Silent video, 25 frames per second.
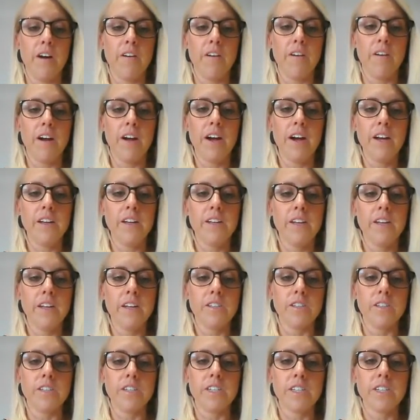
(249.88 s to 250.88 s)
All right,
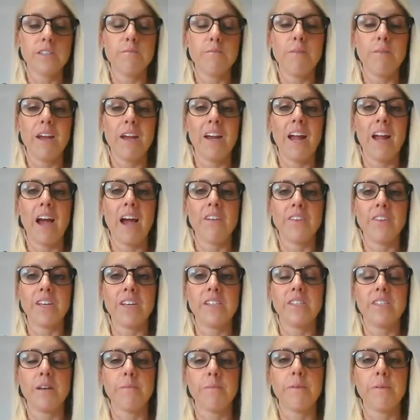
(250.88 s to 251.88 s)
so it doesn't mean having
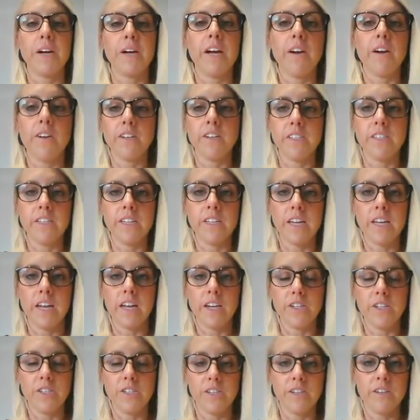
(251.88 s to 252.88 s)
separate areas in the
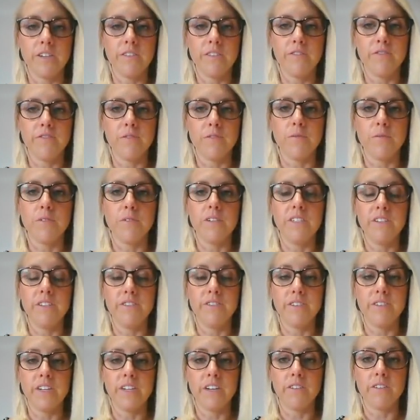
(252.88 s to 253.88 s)
kitchen for
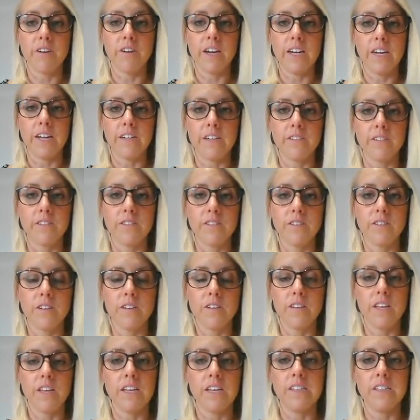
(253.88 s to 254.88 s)
different ingredients,
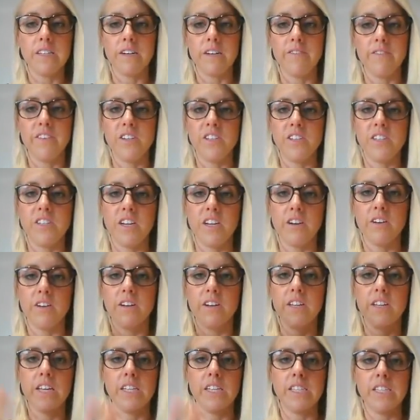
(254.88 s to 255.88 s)
things that are
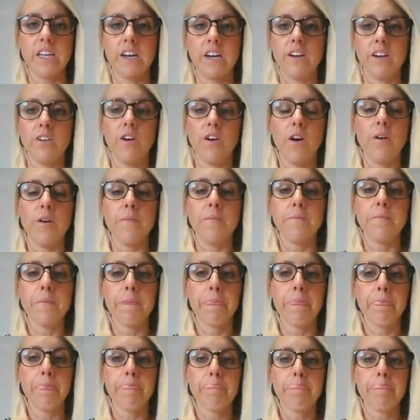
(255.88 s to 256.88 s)
vegetarian, things that are not.
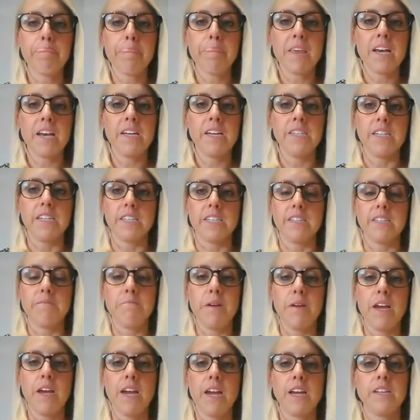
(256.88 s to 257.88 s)
Doesn't
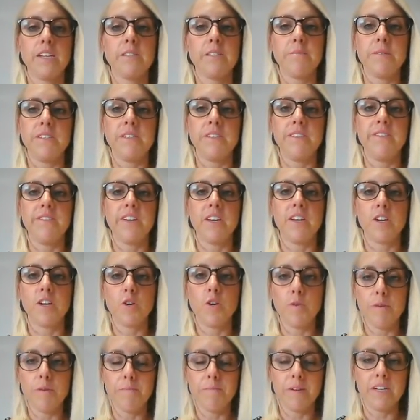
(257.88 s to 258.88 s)
mean specific
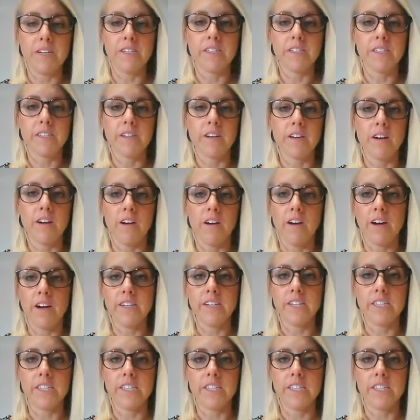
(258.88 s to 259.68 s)
equipment, right?